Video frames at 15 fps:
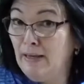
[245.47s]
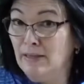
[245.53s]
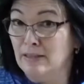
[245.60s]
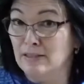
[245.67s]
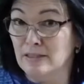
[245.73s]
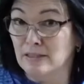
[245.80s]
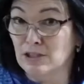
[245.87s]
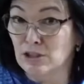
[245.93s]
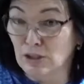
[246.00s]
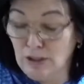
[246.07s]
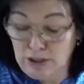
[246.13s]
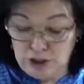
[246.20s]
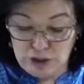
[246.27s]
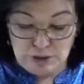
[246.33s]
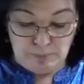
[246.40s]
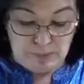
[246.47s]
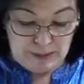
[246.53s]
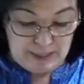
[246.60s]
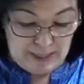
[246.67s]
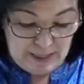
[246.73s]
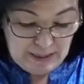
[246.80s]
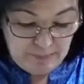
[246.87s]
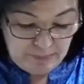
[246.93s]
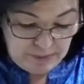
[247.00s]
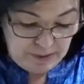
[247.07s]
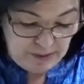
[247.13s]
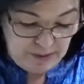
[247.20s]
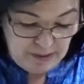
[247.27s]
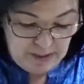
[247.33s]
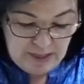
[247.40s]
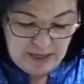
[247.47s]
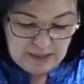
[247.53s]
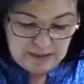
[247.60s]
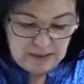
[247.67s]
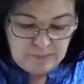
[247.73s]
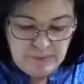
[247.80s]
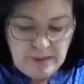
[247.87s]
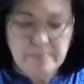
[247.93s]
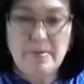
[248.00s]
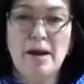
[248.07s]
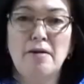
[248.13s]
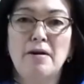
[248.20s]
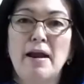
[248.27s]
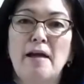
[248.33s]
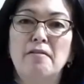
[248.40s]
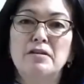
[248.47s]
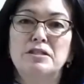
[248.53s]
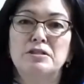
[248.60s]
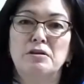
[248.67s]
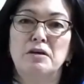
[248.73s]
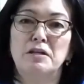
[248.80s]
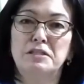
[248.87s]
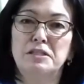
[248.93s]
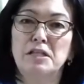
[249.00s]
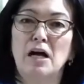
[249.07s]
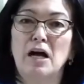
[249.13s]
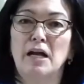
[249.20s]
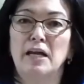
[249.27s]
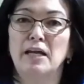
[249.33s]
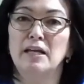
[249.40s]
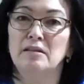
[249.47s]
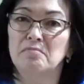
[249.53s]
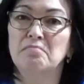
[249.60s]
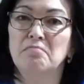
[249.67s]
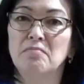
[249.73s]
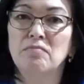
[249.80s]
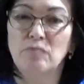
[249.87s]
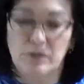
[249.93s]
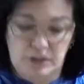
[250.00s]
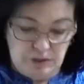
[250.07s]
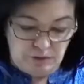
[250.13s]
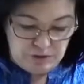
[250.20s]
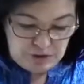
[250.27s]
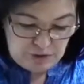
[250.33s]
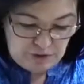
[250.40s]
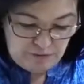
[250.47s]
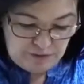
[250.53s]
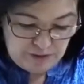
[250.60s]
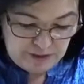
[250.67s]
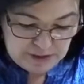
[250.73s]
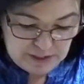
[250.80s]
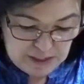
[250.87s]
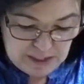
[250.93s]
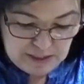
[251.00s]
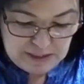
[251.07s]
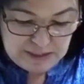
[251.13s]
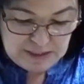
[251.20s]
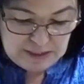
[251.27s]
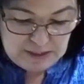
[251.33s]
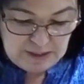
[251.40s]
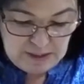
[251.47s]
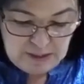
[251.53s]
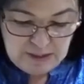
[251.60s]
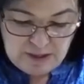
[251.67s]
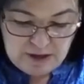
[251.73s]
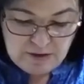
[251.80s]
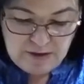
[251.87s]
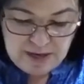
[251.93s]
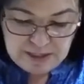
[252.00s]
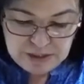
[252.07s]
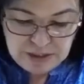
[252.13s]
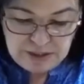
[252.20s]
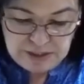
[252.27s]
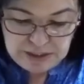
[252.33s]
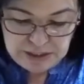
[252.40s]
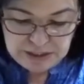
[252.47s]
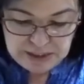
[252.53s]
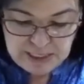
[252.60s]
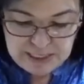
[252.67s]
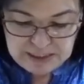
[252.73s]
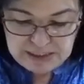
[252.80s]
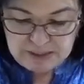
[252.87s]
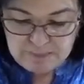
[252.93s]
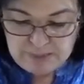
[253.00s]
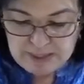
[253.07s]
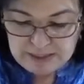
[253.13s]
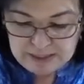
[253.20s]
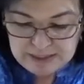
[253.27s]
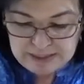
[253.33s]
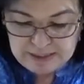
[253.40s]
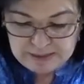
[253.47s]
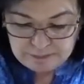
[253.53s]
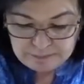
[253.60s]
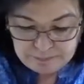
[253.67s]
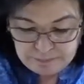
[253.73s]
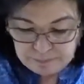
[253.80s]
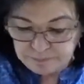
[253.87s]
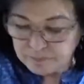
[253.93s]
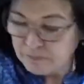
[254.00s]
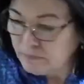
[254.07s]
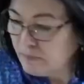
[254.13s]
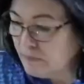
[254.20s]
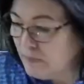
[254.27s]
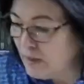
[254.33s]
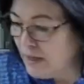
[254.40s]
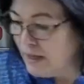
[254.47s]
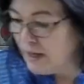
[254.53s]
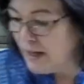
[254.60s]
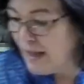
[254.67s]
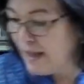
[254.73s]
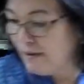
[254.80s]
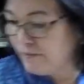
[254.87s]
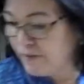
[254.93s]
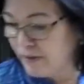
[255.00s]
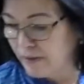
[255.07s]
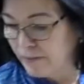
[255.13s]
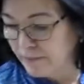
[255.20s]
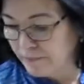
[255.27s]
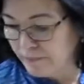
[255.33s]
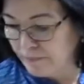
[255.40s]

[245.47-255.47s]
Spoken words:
because it's delicious plain, but a little bit of marinara sauce on it when you serve it is nice. Alright, so this is nice and mixed. And I have